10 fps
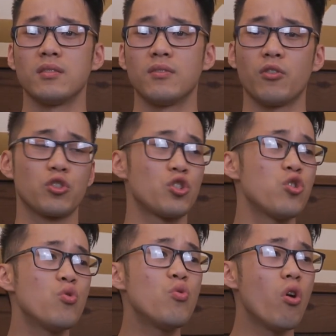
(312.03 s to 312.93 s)
for
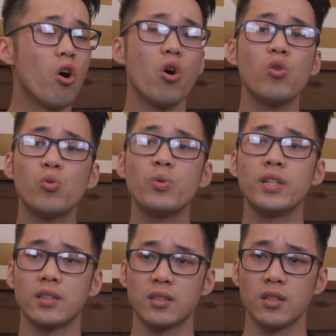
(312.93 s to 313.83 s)
2 whole
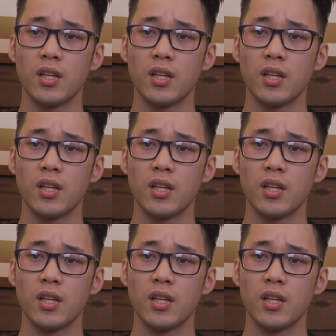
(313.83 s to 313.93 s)
weeks.